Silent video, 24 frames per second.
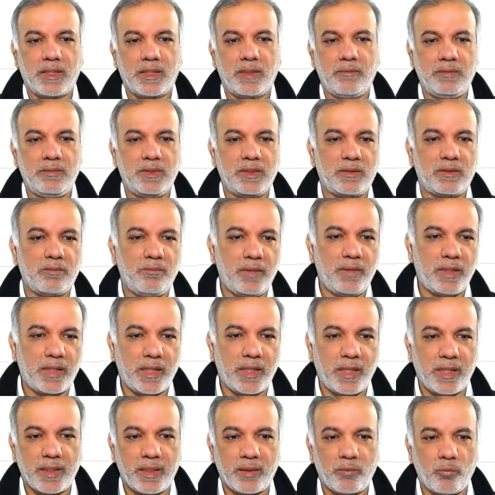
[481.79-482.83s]
I'm just
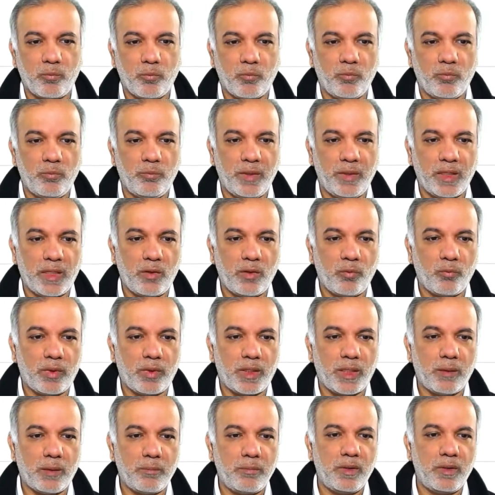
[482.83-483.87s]
making
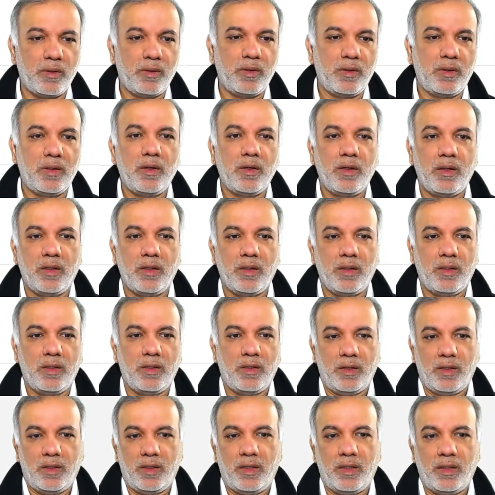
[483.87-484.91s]
one up,
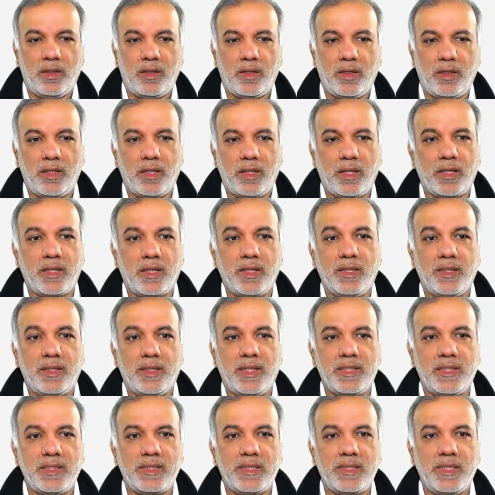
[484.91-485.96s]
and I can
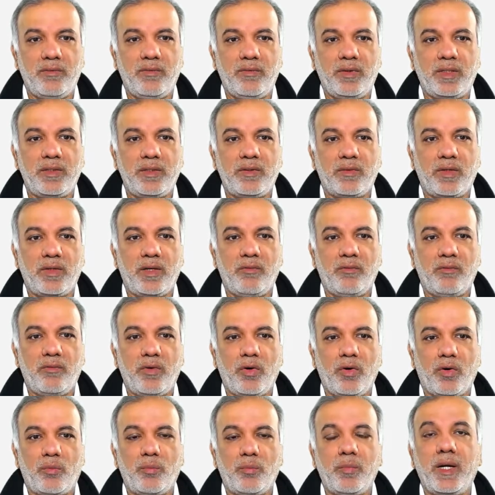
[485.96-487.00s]
then save it. So I've
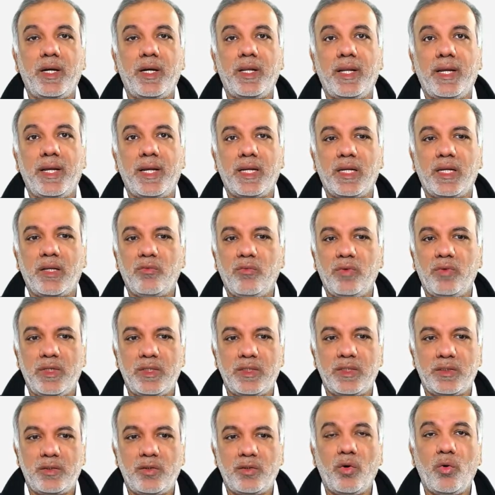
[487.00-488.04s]
got my negative
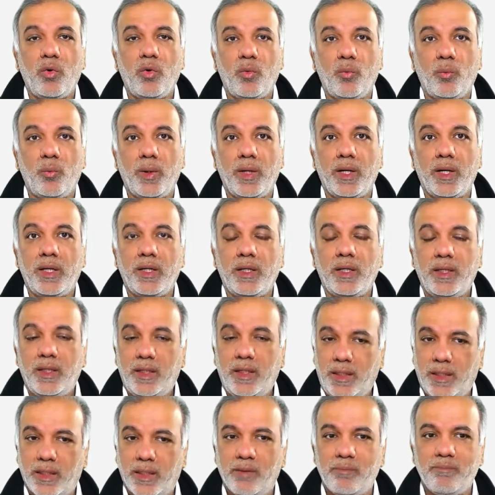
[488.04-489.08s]
list over
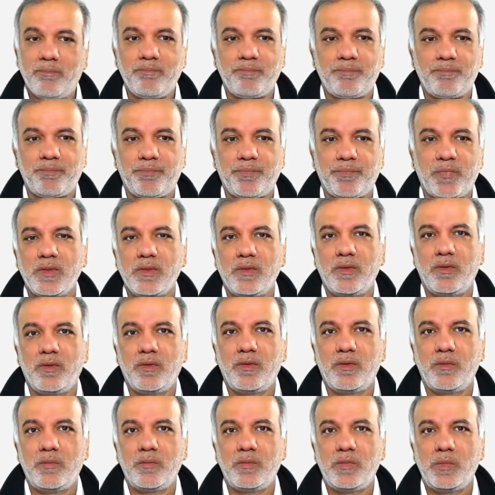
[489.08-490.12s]
here.
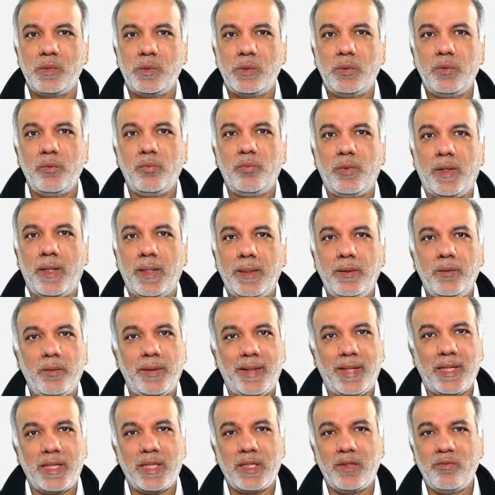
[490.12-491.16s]
To find your
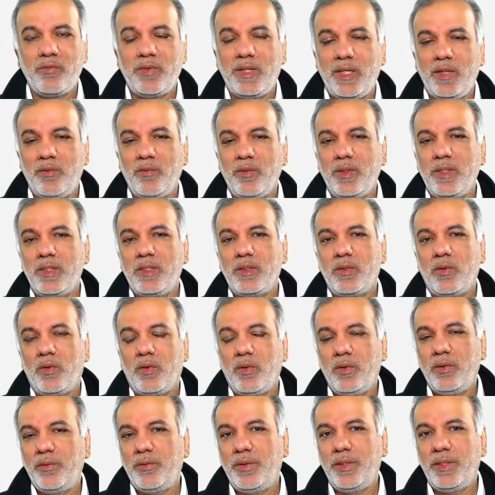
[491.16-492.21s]
negative keywords,
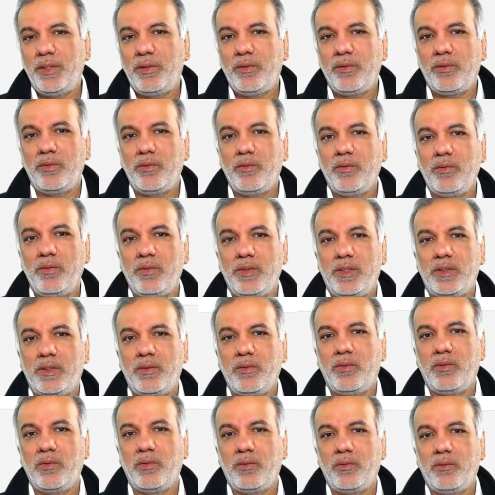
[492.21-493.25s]
all you need to do is to
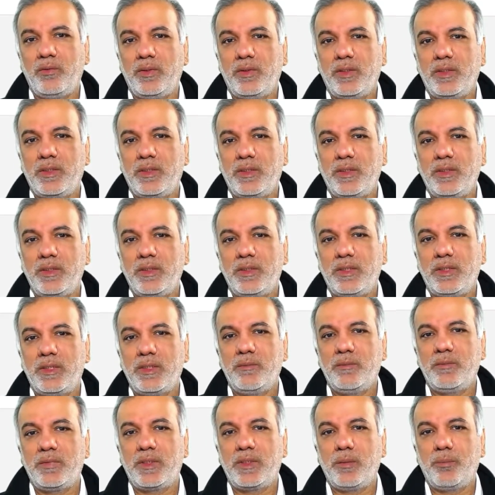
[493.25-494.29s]
go to the search
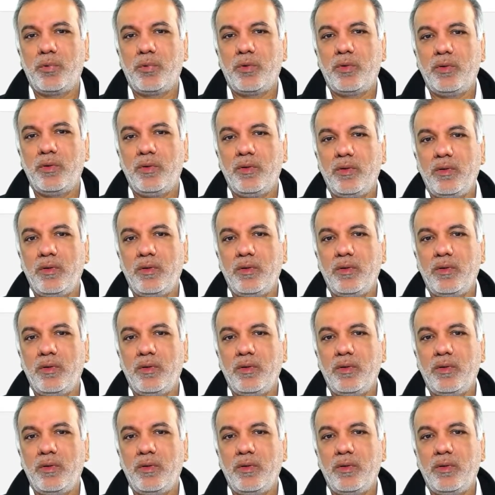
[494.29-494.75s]
terms report.